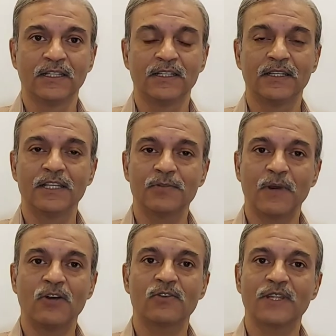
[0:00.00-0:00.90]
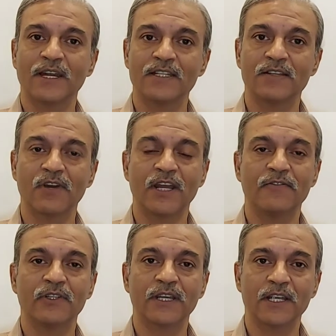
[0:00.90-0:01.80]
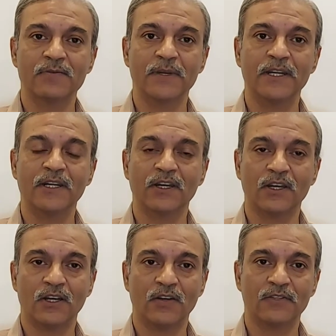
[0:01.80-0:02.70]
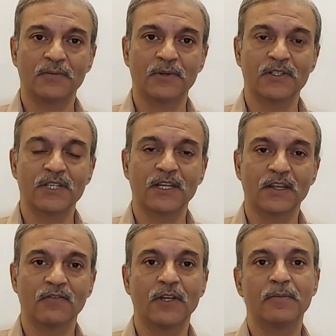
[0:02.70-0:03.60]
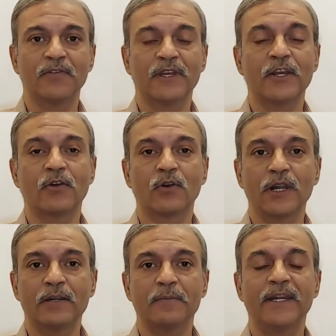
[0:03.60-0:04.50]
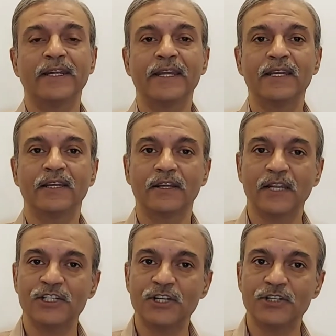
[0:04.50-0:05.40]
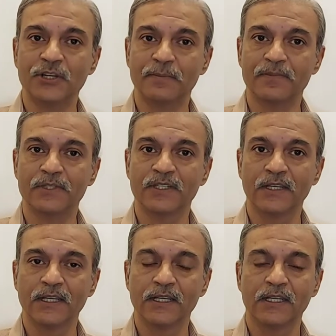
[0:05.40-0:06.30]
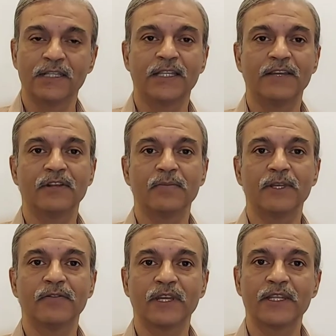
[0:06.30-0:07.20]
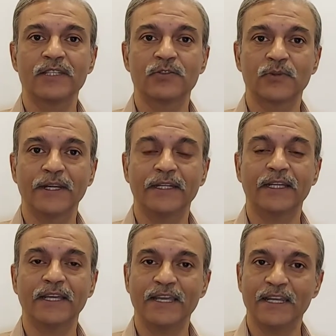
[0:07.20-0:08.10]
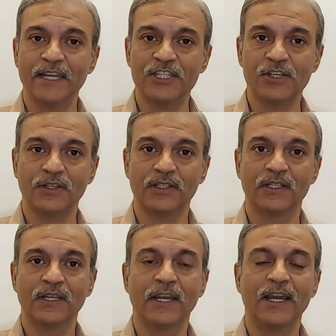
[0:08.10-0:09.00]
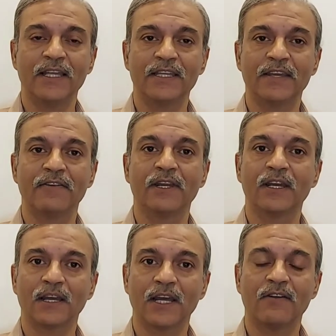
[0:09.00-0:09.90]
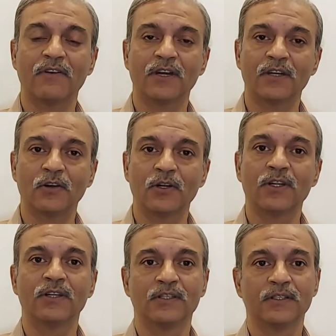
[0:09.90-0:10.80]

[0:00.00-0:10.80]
The spouse that is the wife or the husband of the person will be very good at maintaining relationships. They will be very sweet in nature and they will have a good